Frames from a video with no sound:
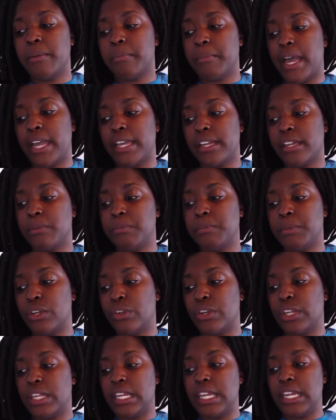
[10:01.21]
my
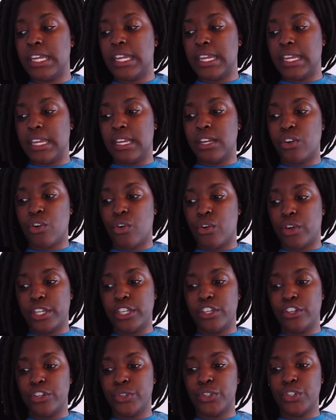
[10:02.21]
community in on
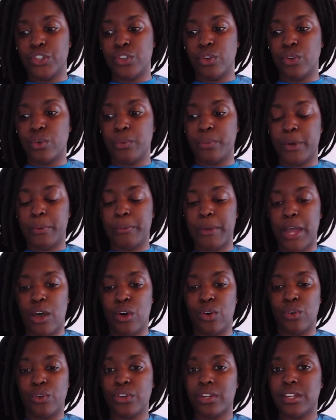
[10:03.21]
YouTube
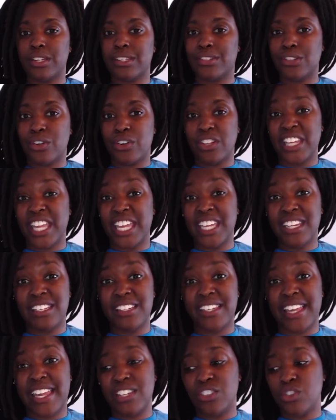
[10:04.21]
about, because on Lady
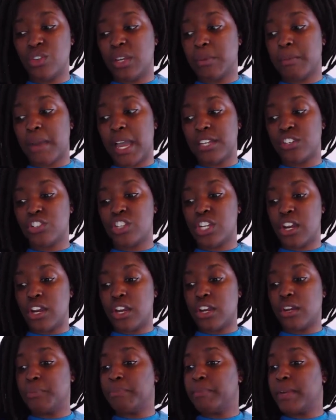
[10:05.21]
Daydream I
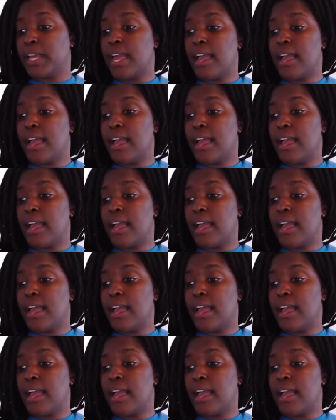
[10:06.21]
share,